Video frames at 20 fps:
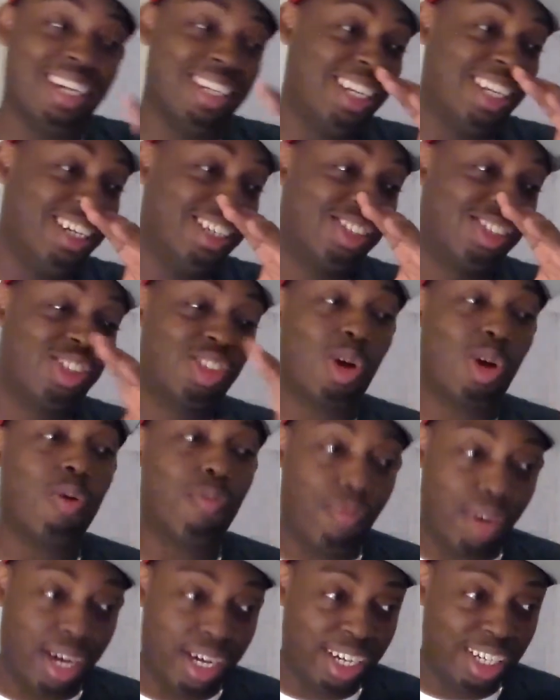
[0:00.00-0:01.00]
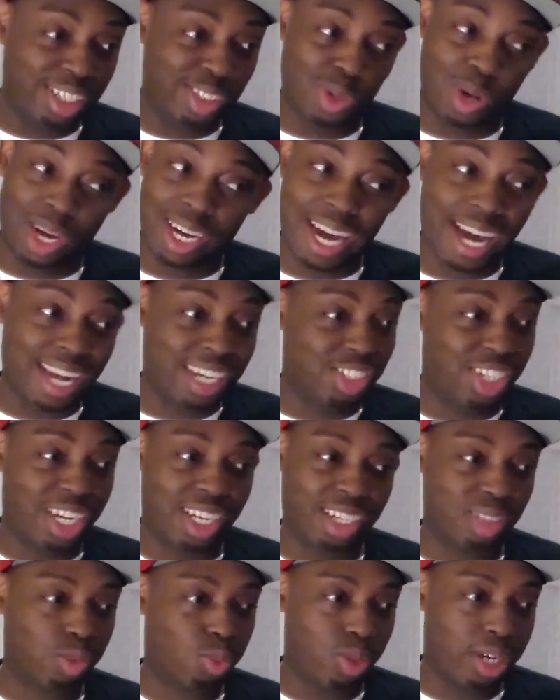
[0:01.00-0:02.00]
It is so funny, so I gotta
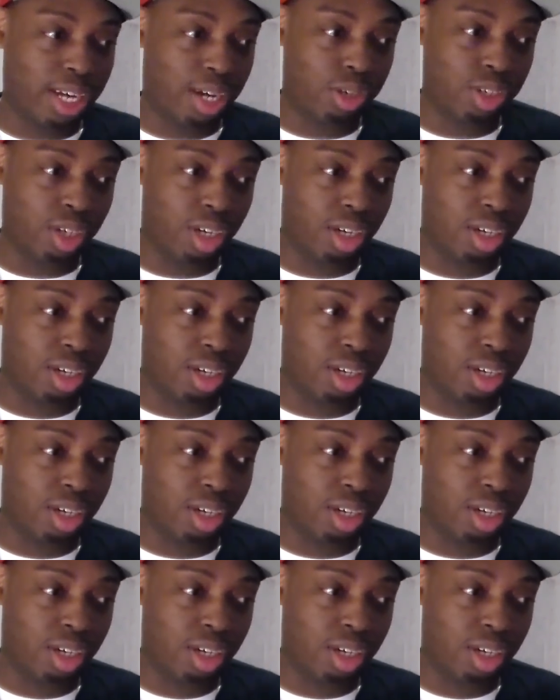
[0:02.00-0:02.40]
check this one out,